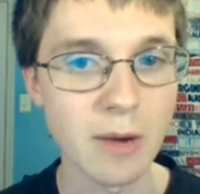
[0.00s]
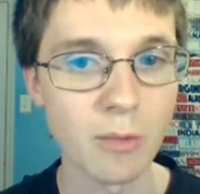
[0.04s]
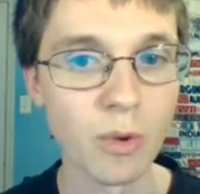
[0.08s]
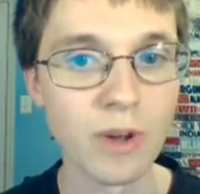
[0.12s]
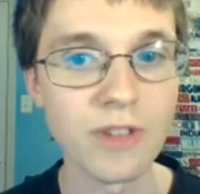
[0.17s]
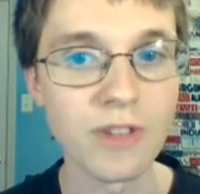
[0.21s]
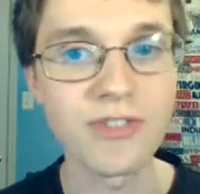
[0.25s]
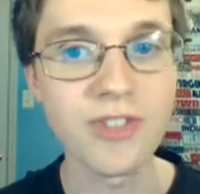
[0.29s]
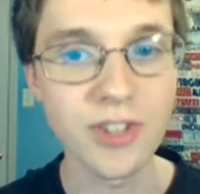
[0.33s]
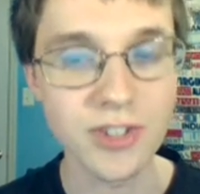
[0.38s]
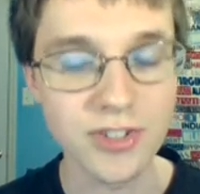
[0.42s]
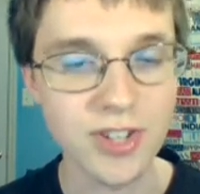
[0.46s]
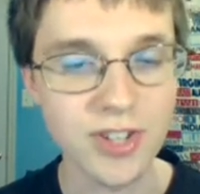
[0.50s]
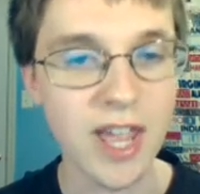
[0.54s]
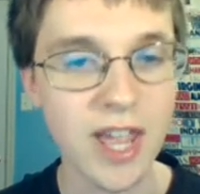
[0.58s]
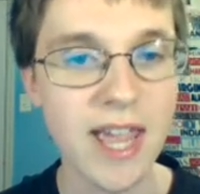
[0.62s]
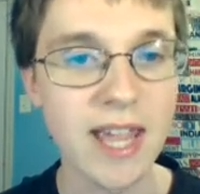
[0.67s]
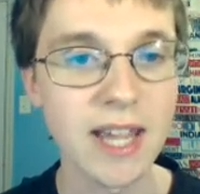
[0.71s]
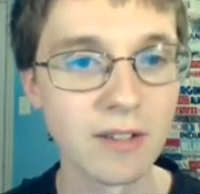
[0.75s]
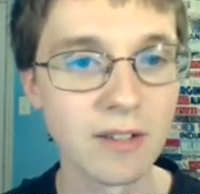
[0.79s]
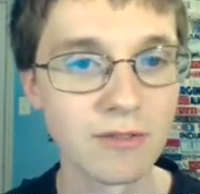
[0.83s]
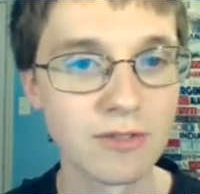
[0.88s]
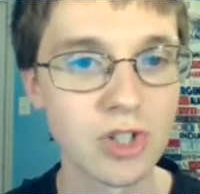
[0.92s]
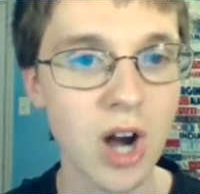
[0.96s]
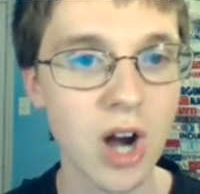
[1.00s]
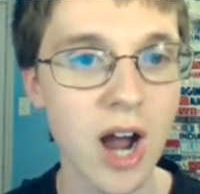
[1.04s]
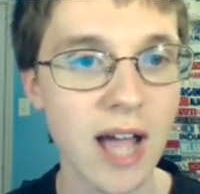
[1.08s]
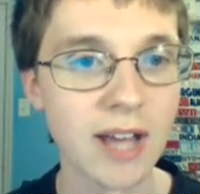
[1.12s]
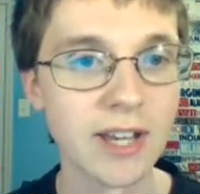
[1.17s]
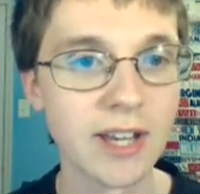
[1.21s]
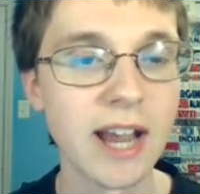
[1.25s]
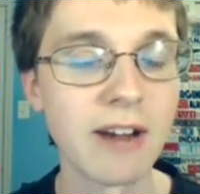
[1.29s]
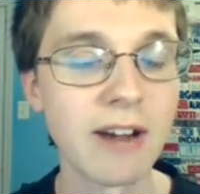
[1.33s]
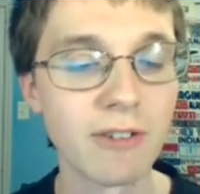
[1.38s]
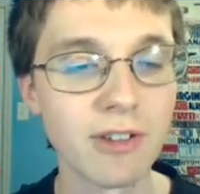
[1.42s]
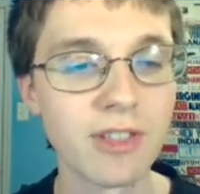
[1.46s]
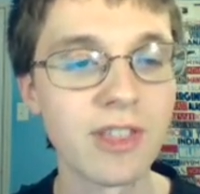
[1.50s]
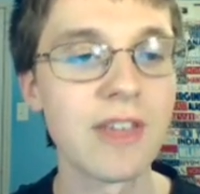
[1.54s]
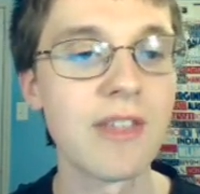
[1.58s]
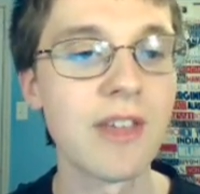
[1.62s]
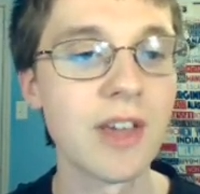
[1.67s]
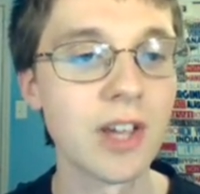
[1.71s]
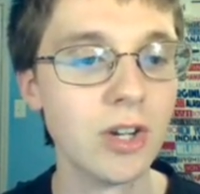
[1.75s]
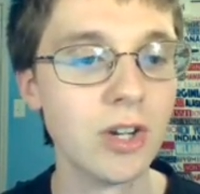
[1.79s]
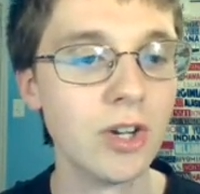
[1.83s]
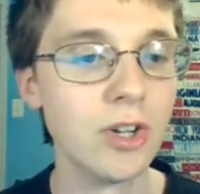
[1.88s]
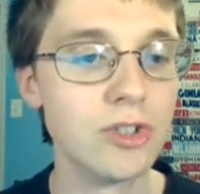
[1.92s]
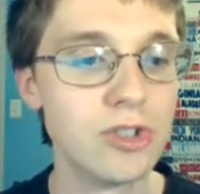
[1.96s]
with the sake of trying everything
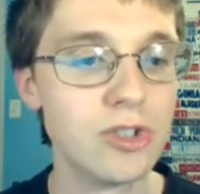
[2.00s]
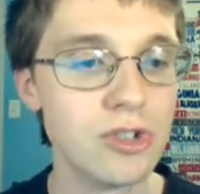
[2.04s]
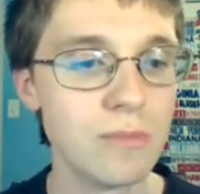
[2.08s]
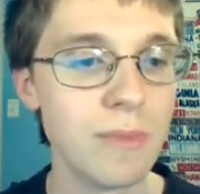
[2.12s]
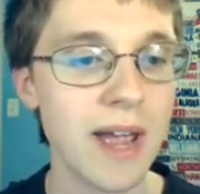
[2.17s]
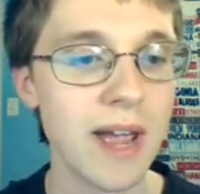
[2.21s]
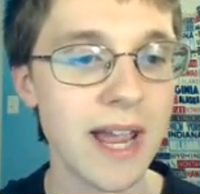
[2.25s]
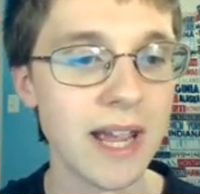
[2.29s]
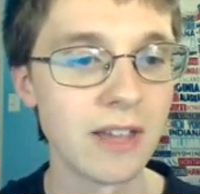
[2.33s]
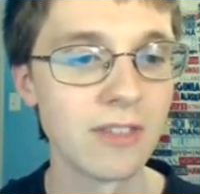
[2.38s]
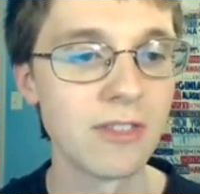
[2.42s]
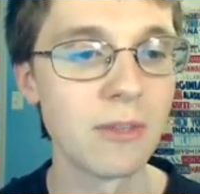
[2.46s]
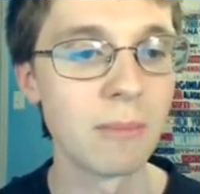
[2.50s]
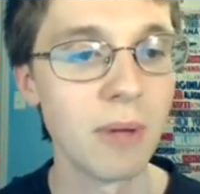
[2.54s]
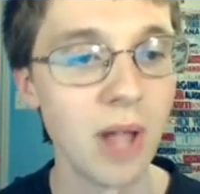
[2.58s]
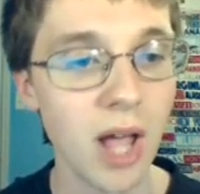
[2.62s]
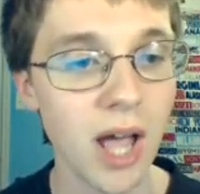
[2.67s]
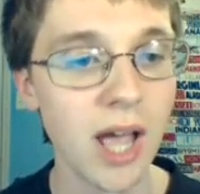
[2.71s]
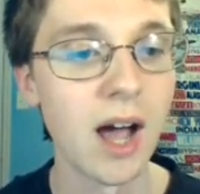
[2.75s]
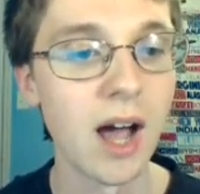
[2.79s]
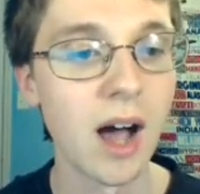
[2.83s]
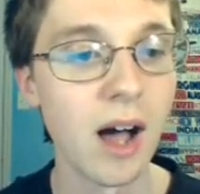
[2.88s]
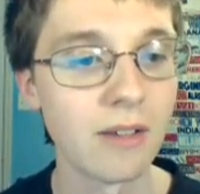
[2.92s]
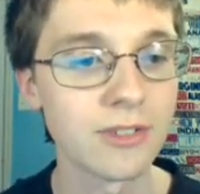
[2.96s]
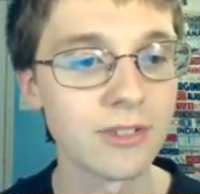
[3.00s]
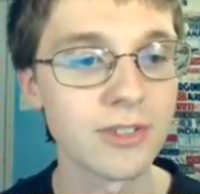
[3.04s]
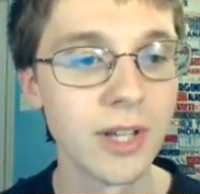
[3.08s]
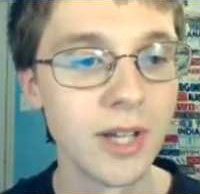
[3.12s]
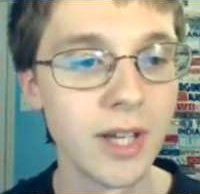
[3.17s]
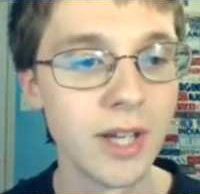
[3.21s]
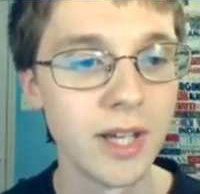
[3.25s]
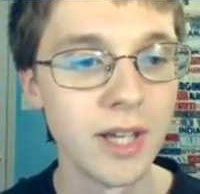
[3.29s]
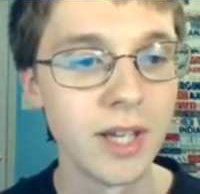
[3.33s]
they could to make the playoffs.